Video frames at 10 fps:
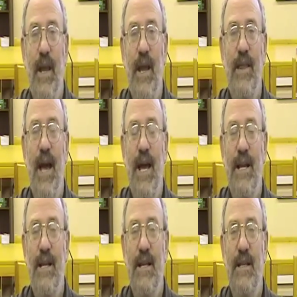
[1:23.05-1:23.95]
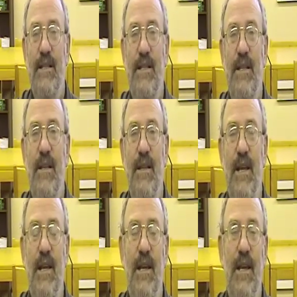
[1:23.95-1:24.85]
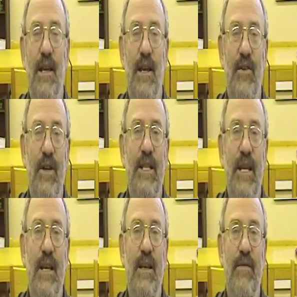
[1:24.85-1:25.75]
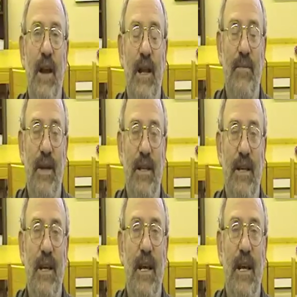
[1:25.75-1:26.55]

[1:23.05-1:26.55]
And that is the increasing development